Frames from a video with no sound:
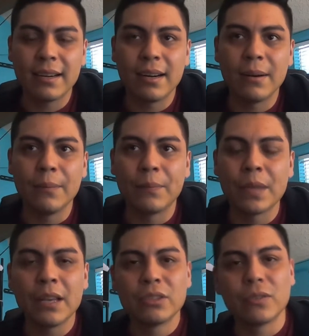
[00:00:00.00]

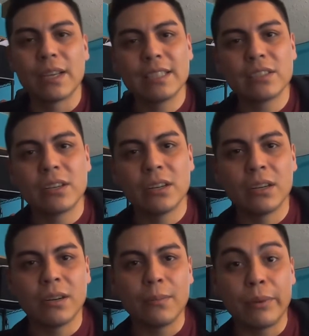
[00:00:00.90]
So if you guys
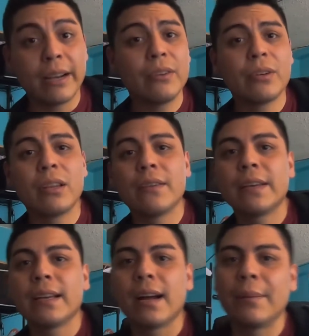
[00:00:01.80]
are brand new to gloving,